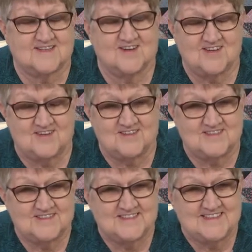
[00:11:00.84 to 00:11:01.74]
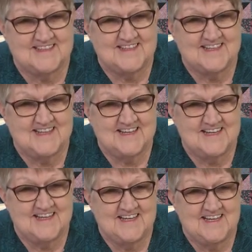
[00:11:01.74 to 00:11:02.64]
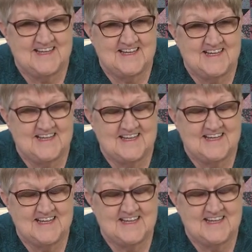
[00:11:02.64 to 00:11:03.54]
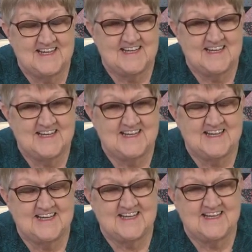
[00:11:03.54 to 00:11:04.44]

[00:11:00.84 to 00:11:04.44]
No words are spoken by the person on screen.